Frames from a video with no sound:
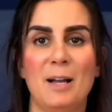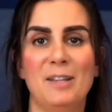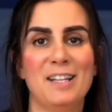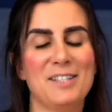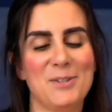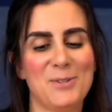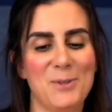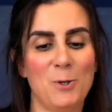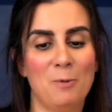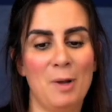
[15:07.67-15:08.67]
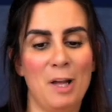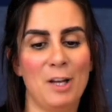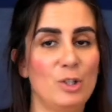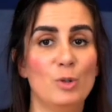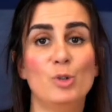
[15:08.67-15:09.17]
let's assume
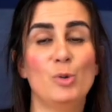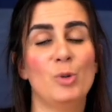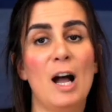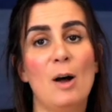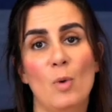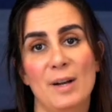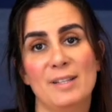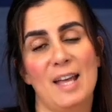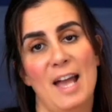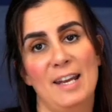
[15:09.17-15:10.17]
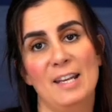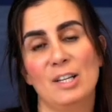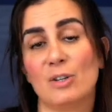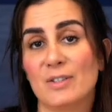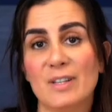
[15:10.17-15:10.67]
you do not want to edit
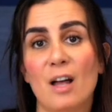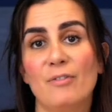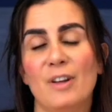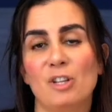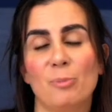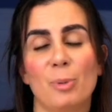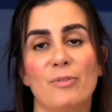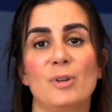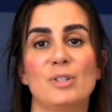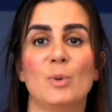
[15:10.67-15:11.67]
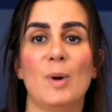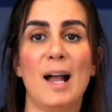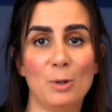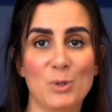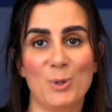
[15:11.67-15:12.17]
yourself and you prefer to
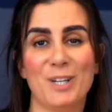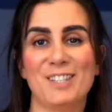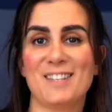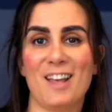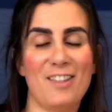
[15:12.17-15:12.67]
outsource